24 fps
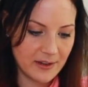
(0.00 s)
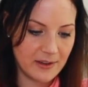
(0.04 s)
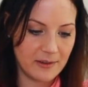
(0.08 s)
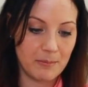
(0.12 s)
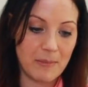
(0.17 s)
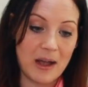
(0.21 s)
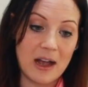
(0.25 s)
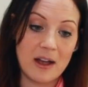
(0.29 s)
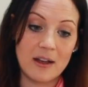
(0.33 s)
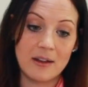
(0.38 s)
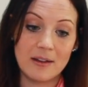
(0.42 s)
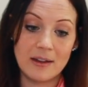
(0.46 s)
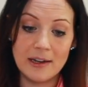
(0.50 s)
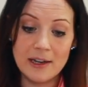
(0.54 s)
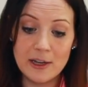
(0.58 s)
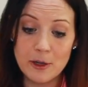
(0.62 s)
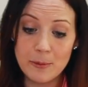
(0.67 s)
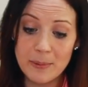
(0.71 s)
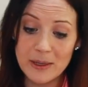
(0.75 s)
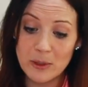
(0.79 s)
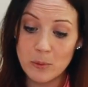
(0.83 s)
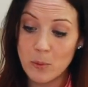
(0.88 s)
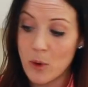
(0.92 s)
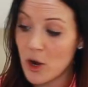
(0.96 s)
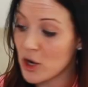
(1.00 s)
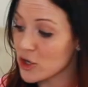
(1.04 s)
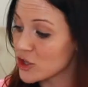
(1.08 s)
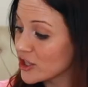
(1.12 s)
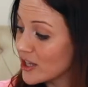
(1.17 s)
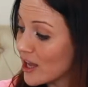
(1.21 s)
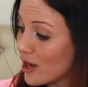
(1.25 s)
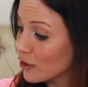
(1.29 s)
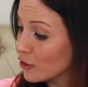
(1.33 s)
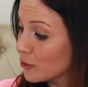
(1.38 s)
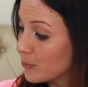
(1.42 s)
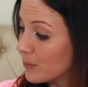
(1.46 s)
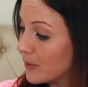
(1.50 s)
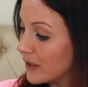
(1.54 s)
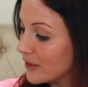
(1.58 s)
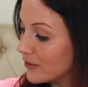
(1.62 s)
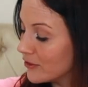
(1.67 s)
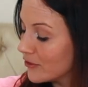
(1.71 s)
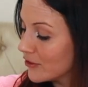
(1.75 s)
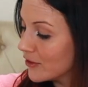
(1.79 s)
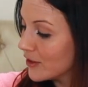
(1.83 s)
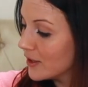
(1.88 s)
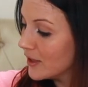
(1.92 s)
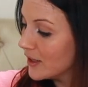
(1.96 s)
a little bit washed out
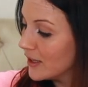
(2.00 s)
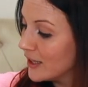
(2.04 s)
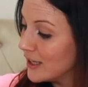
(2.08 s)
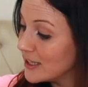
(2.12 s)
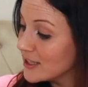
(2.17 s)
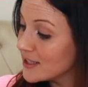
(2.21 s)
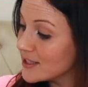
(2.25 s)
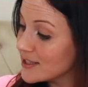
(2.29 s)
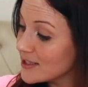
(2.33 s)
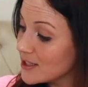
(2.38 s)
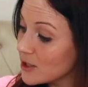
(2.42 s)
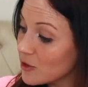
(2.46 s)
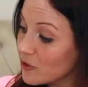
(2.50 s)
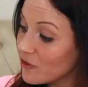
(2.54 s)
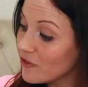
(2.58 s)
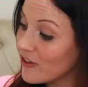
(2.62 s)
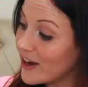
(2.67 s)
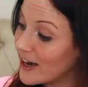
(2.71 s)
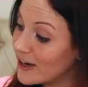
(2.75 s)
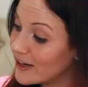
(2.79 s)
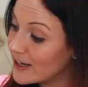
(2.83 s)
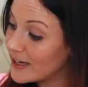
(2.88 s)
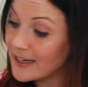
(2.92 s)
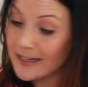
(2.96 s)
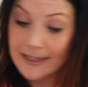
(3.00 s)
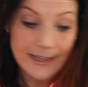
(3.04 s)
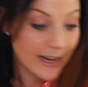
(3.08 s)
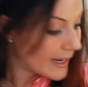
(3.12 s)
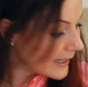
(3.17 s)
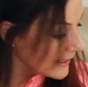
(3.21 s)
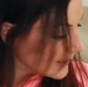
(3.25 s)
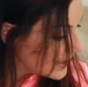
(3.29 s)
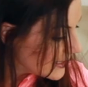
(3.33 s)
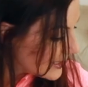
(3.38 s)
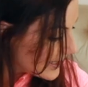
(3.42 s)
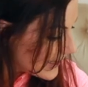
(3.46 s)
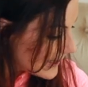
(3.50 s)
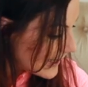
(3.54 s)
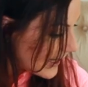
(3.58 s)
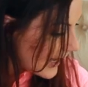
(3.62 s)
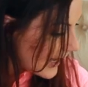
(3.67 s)
but still very nice.